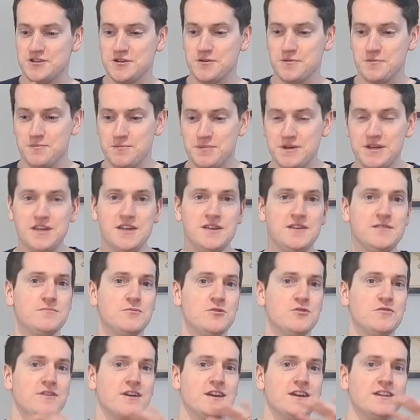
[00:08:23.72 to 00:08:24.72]
to B,
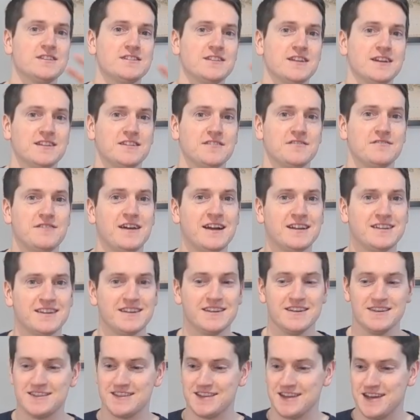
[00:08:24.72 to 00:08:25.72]
moving into like the fact
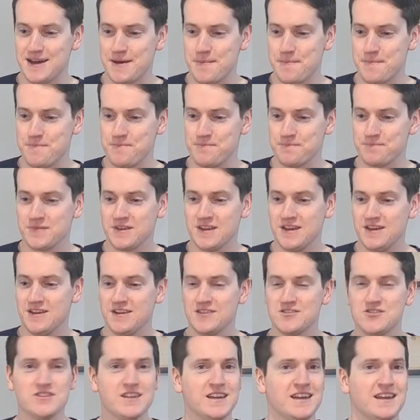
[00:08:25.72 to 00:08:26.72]
that it's
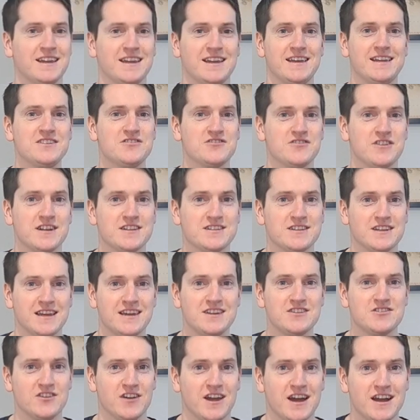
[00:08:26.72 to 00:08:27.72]
just like an interesting
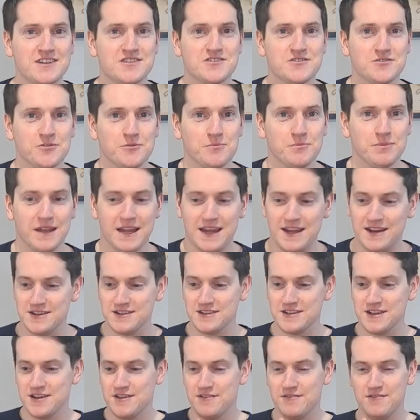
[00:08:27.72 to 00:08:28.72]
international
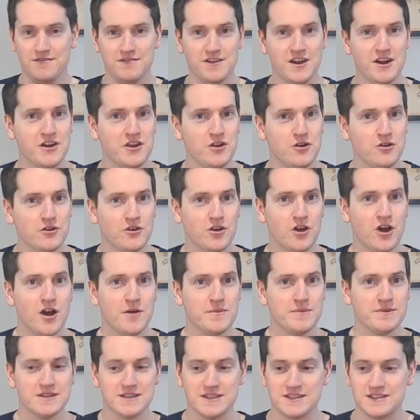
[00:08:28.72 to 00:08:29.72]
blend. Very
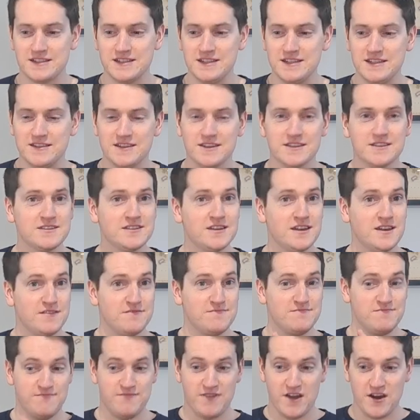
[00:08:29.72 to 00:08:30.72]
uncommon to see this.
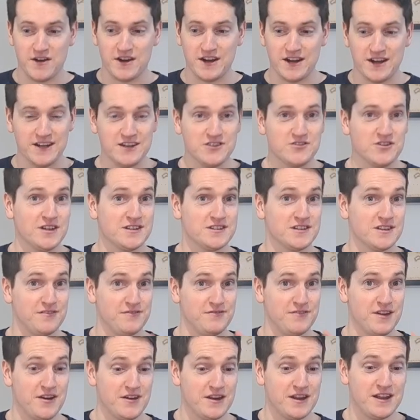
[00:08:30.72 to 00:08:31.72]
Very
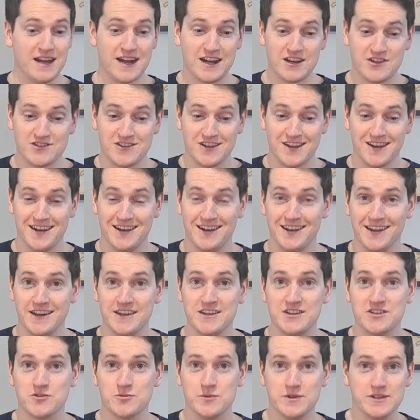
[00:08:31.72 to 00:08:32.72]
interesting, very actually a
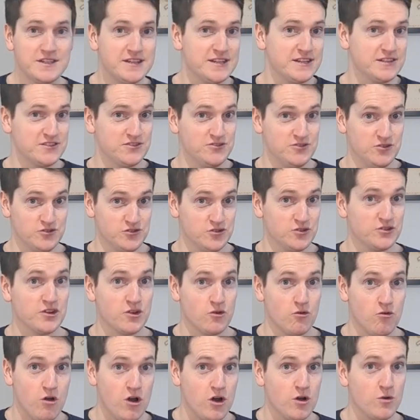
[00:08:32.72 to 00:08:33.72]
nice whiskey. There's
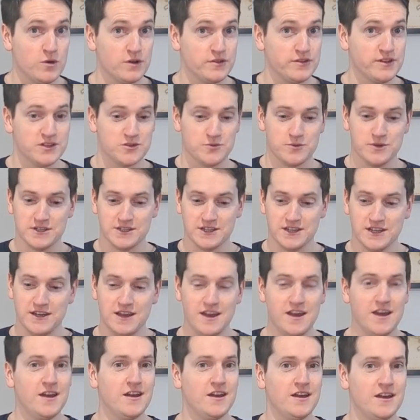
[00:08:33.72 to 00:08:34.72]
nothing wrong with this
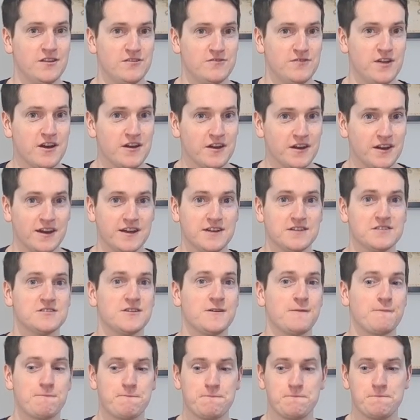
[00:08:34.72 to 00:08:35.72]
whiskey. It's very
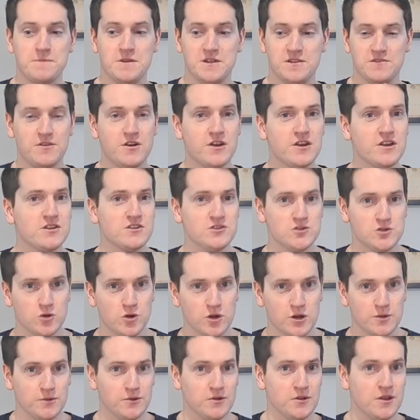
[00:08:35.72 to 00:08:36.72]
nice, it's very
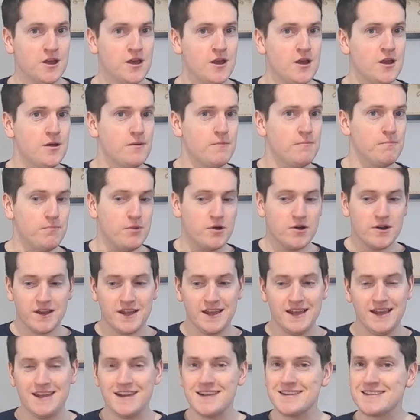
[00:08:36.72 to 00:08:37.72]
enjoyable,
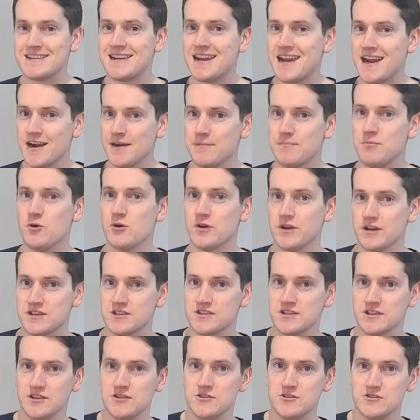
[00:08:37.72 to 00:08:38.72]
but it is an airport
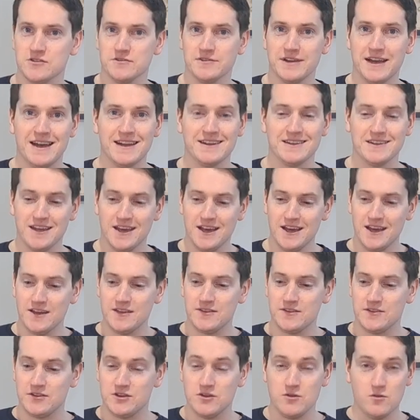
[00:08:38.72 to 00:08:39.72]
exclusive, and
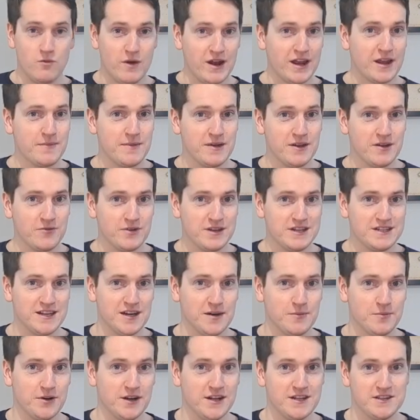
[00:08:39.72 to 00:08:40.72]
the recommended
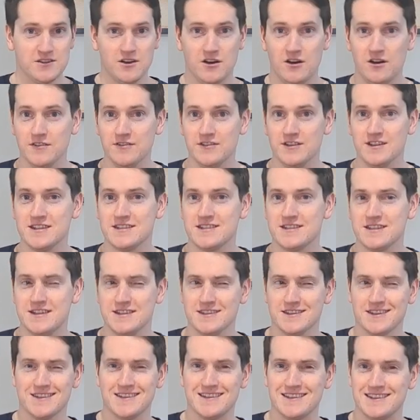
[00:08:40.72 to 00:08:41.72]
retail price on this
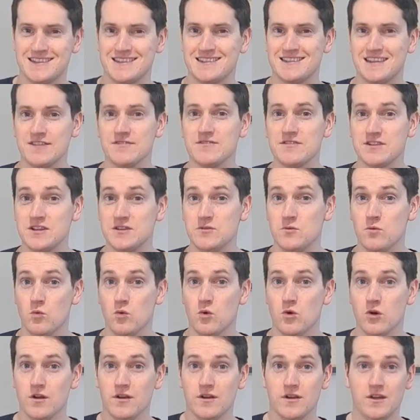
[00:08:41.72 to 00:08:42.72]
is, I think,
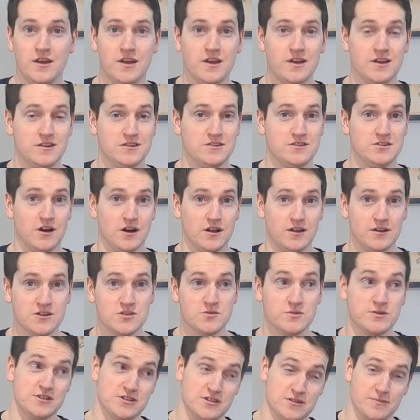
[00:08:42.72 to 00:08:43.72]
$71,
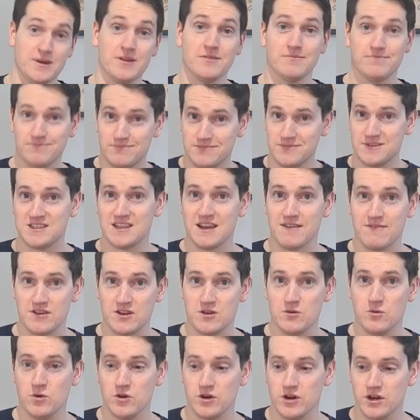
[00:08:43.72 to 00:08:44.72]
which is about
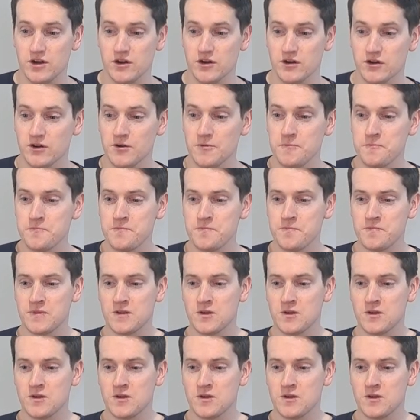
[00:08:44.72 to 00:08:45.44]
€71,